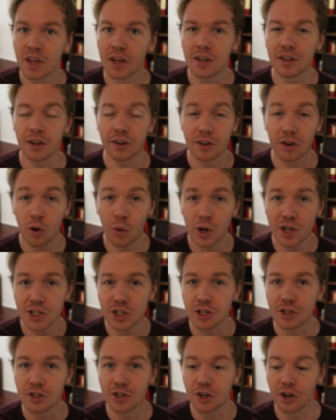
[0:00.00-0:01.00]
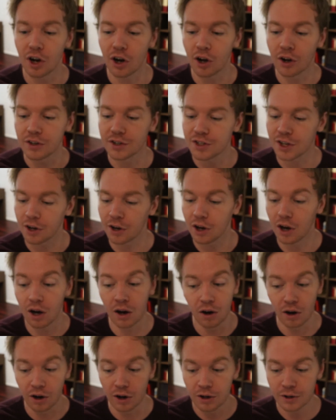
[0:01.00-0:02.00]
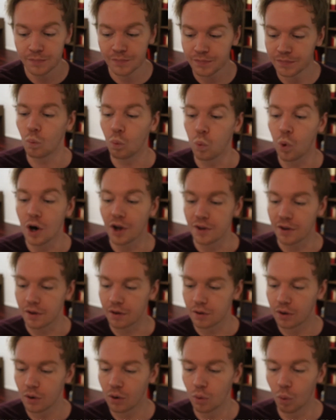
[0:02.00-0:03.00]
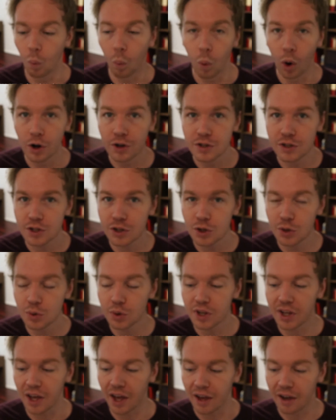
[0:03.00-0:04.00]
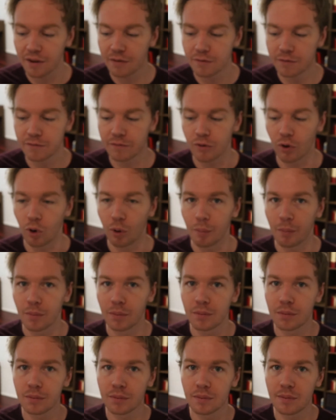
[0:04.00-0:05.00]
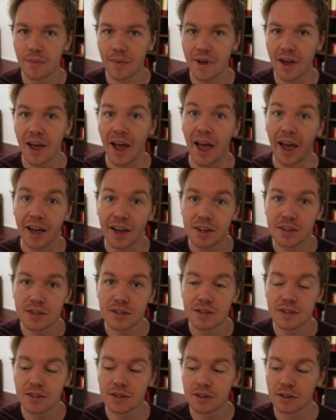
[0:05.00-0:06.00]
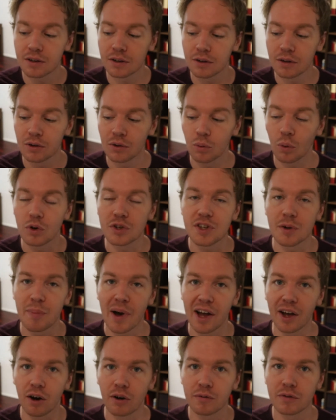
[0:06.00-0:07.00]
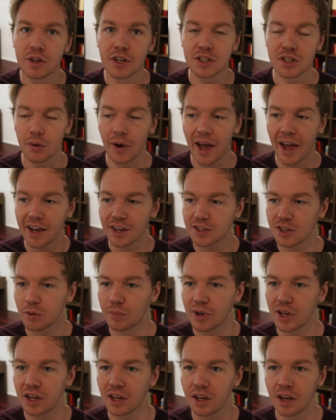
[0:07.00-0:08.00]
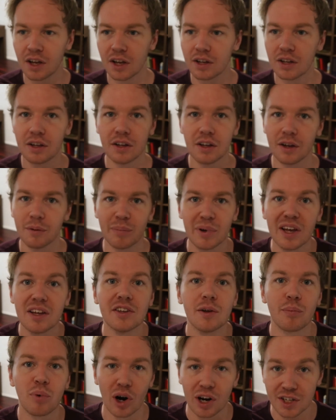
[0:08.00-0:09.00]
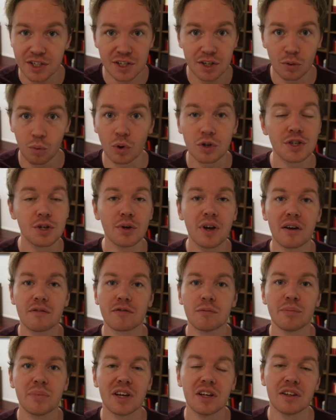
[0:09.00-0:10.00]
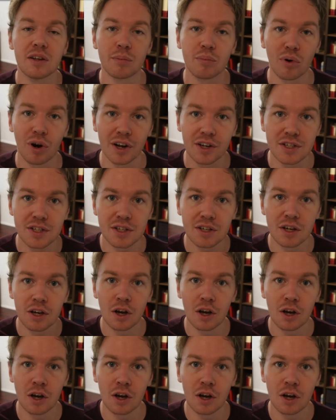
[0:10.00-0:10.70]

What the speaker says: Now, the questions you're going to answer are, 1, what do you get from X? What's the payoff? So X could be being depressed. What do you get from being depressed?